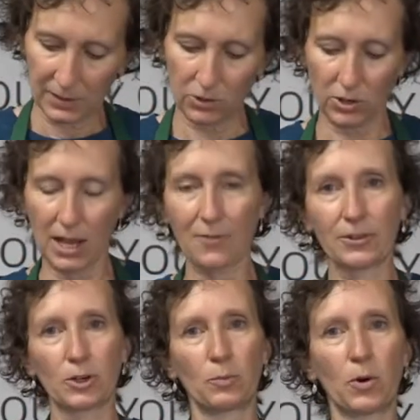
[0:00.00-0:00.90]
You can have a
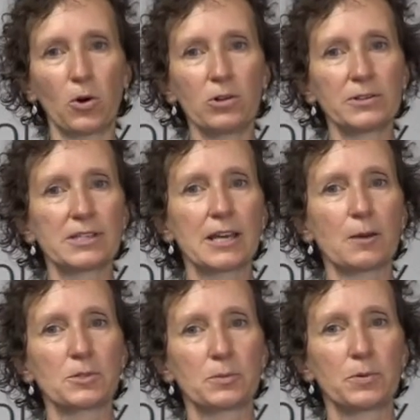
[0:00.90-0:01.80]
little bowl, and this
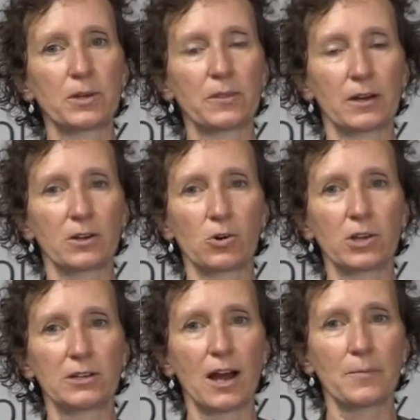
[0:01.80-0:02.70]
helps to put the
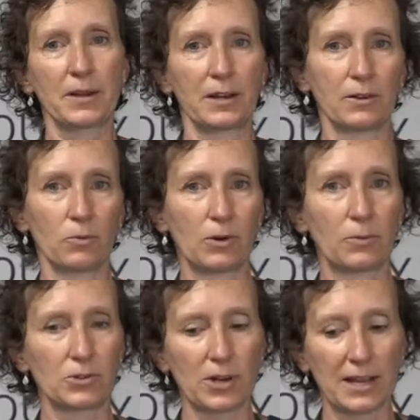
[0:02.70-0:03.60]
Kokidama in it when
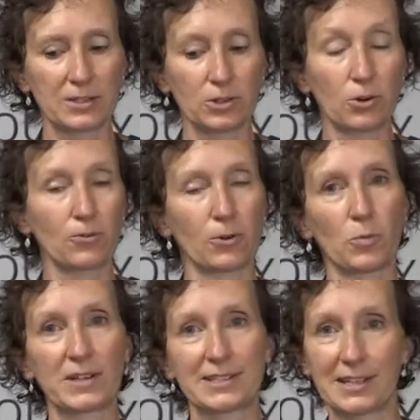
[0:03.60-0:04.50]
we're trying to go from
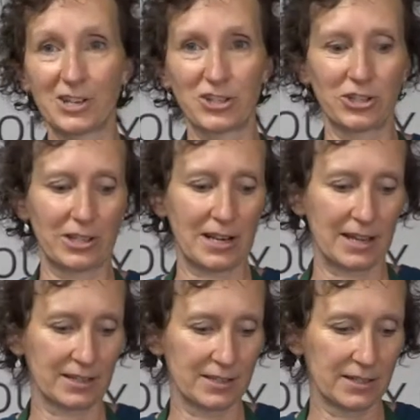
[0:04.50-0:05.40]
one stage to the
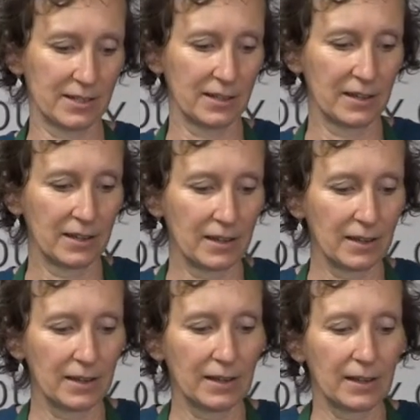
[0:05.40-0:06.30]
next.
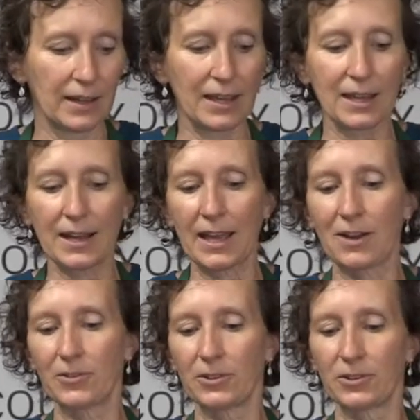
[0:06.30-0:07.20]
And I
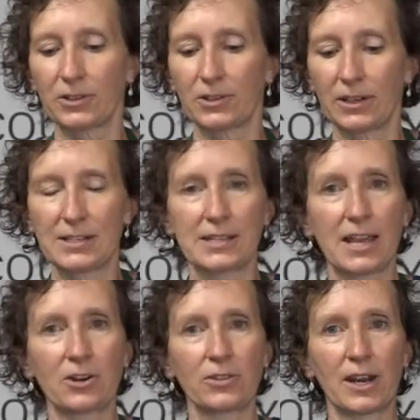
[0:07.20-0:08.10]
have a little
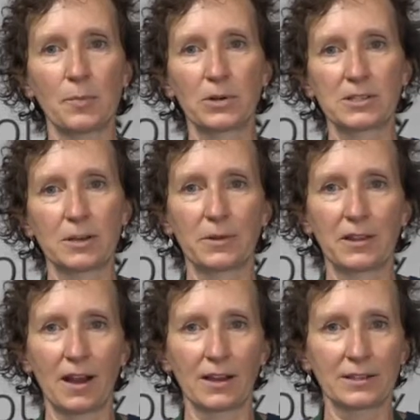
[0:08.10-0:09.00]
container that I put some of
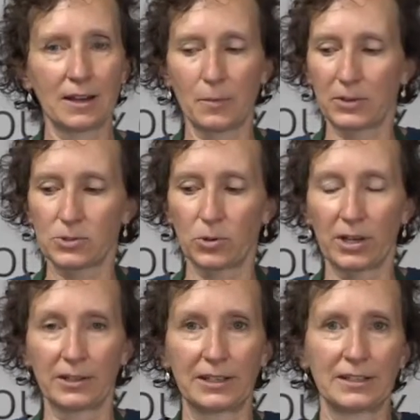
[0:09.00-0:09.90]
the Akadama
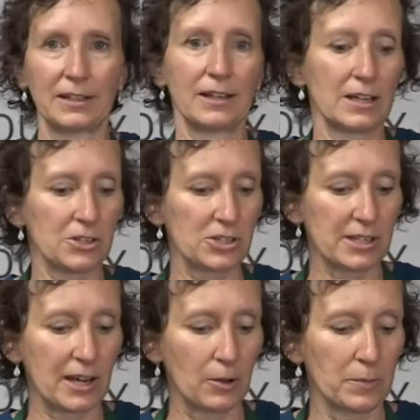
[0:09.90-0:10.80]
soil in it, just
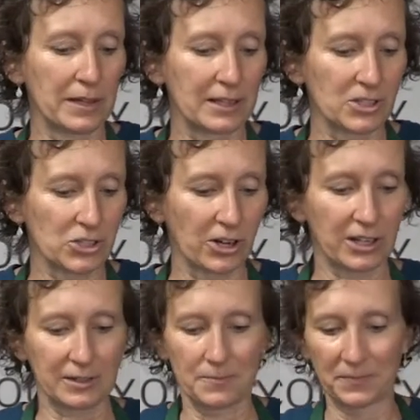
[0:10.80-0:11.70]
to help me get it started.